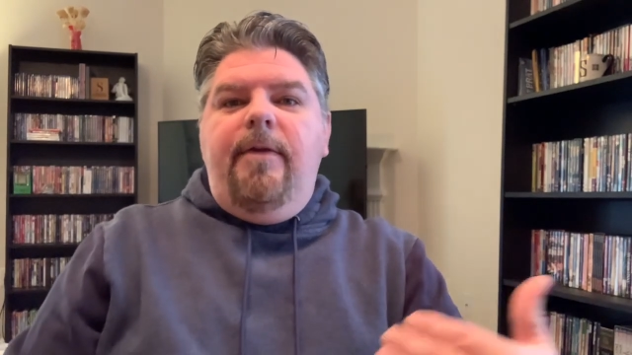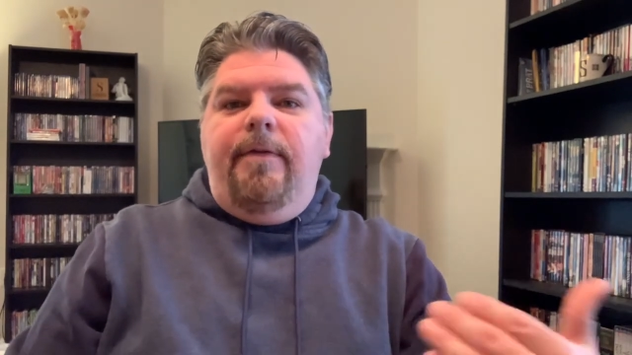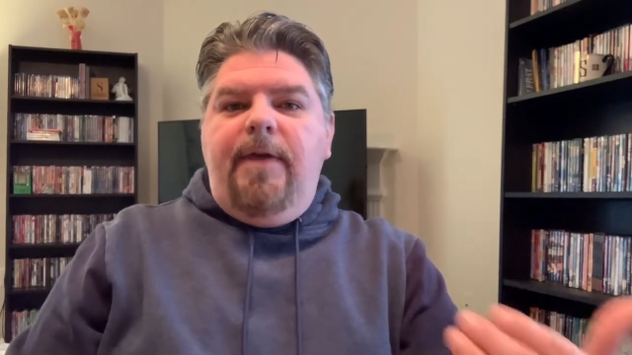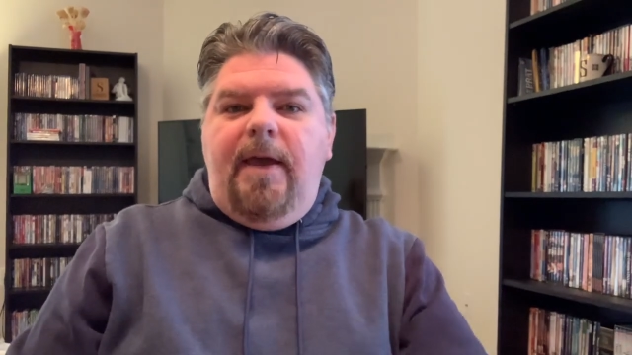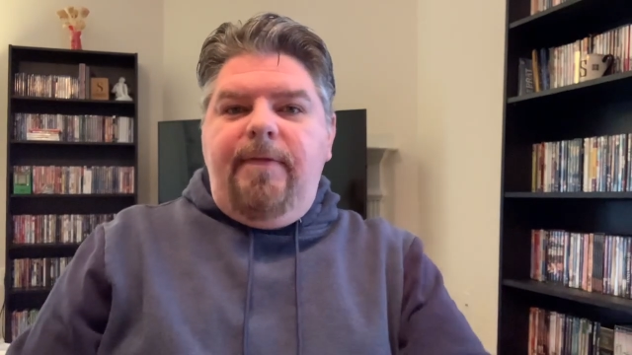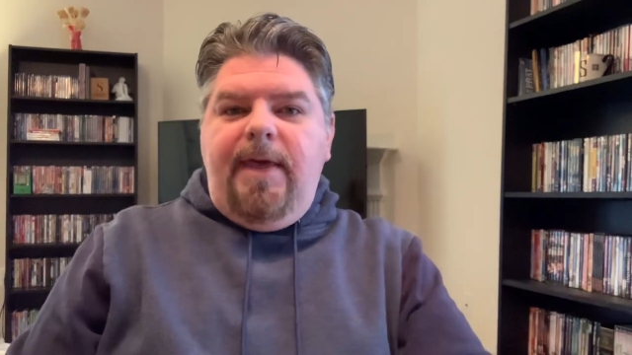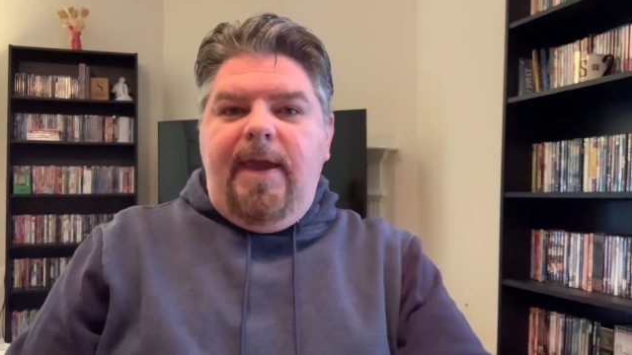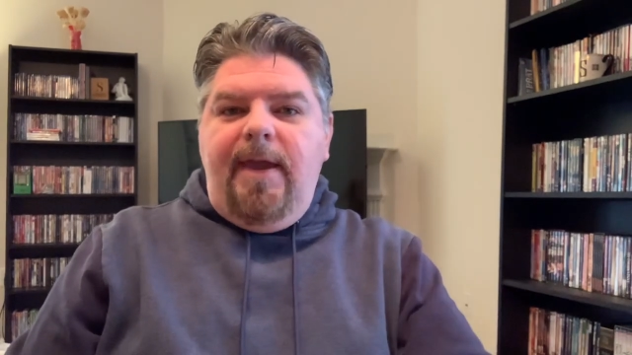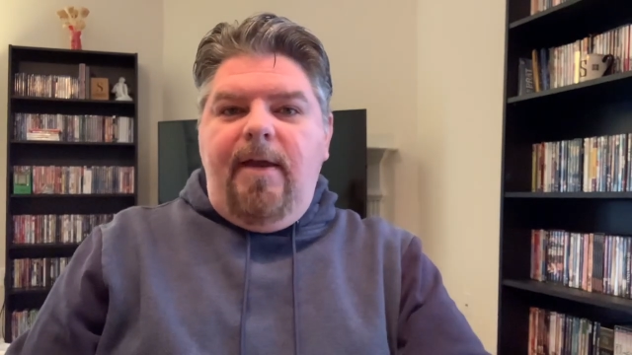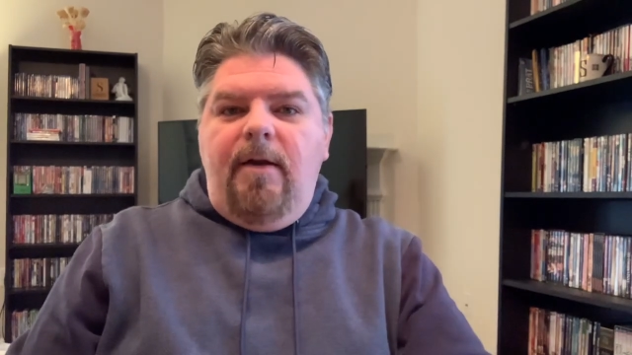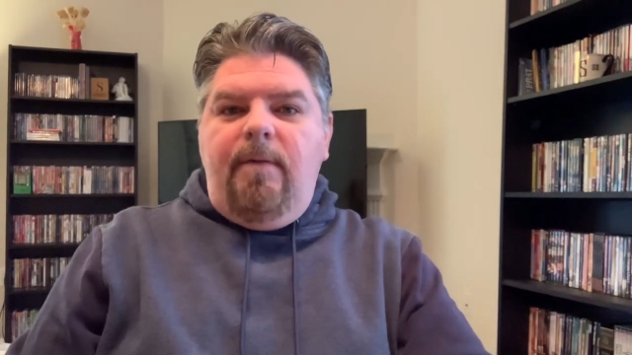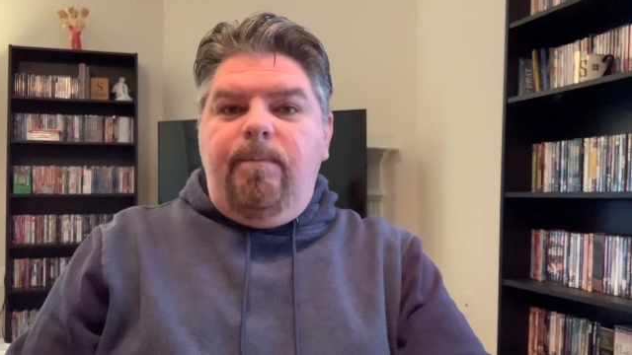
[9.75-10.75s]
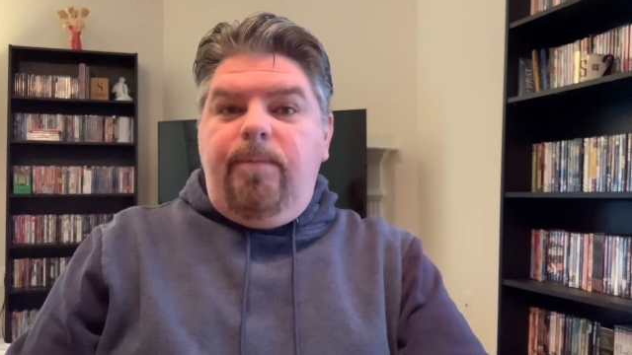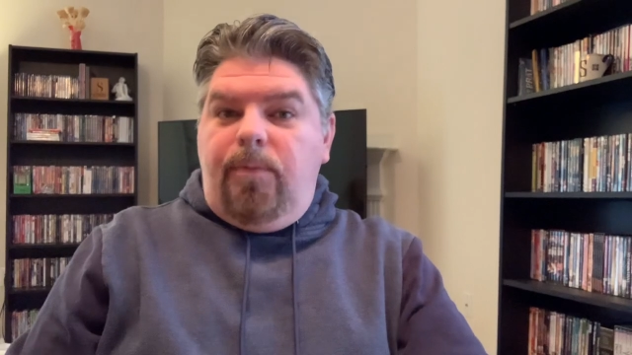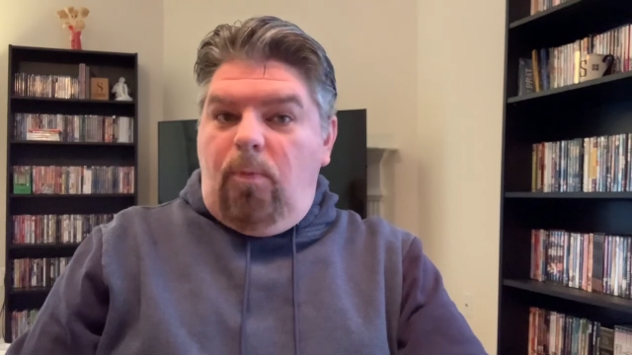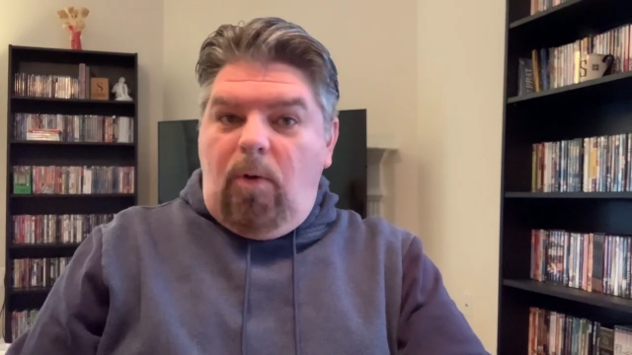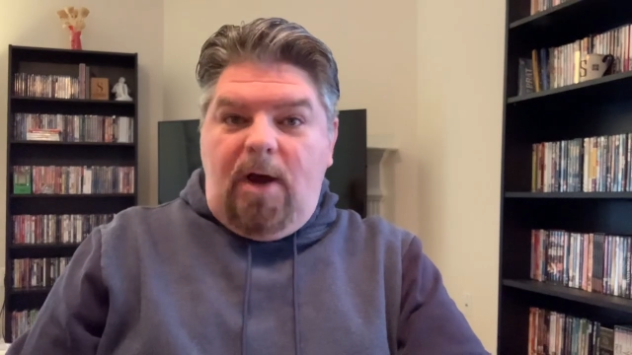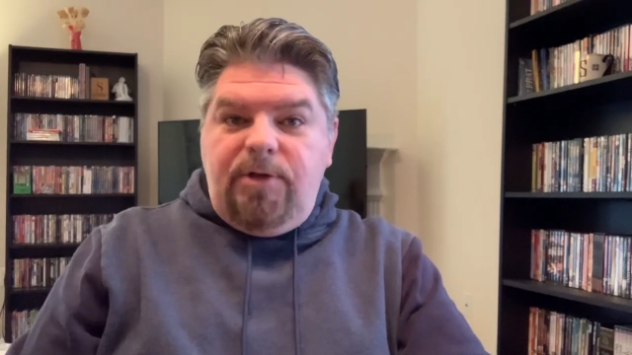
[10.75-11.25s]
that they,
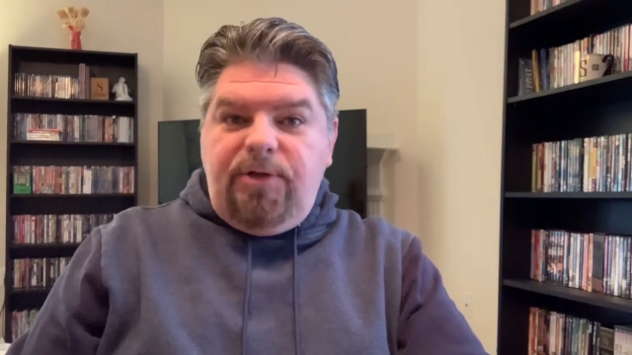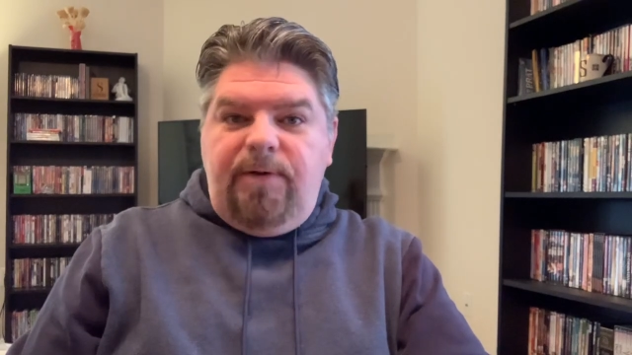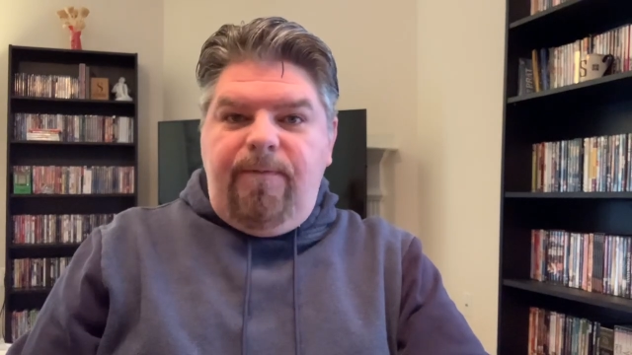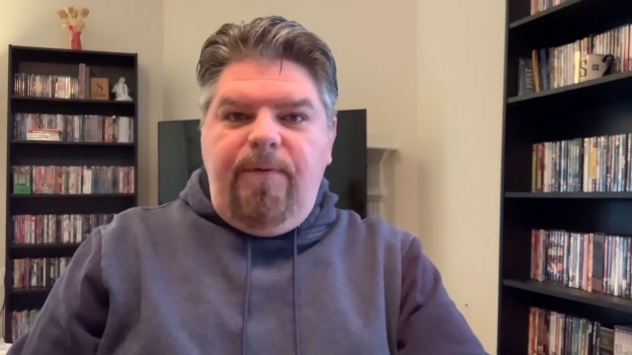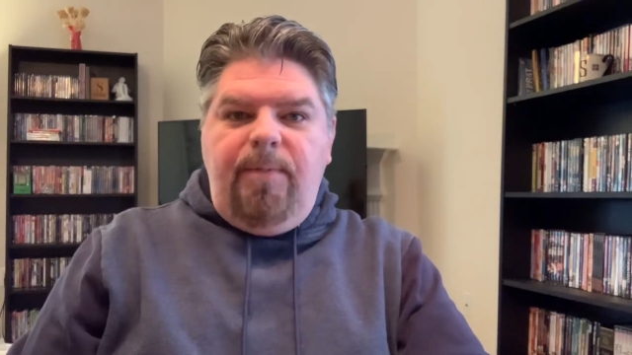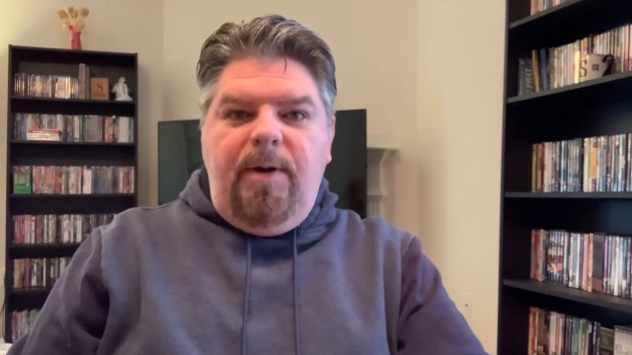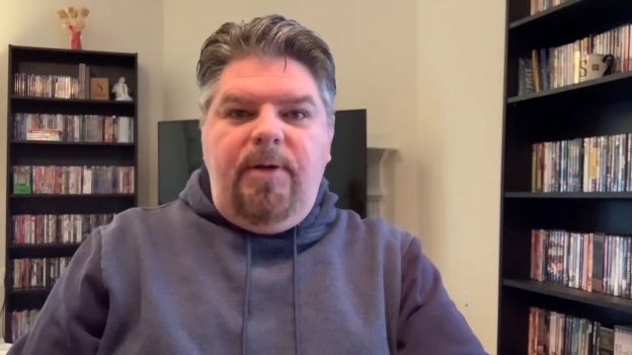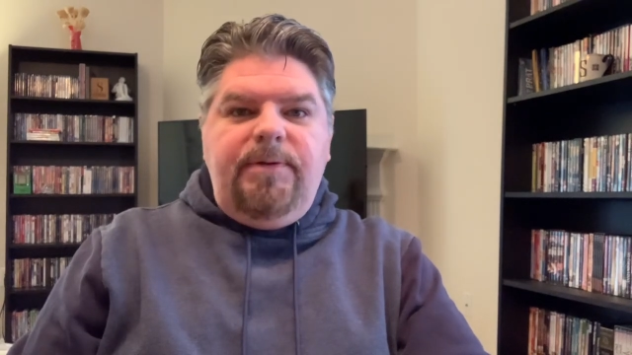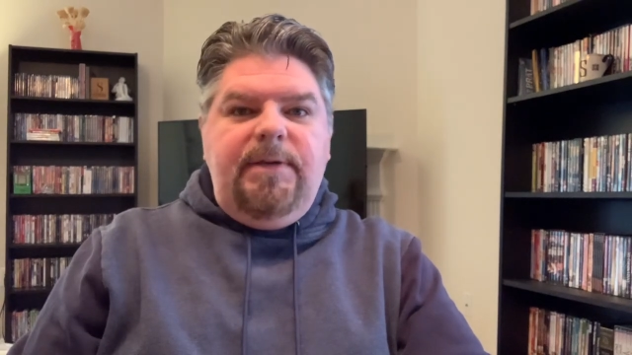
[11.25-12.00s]
the Washington football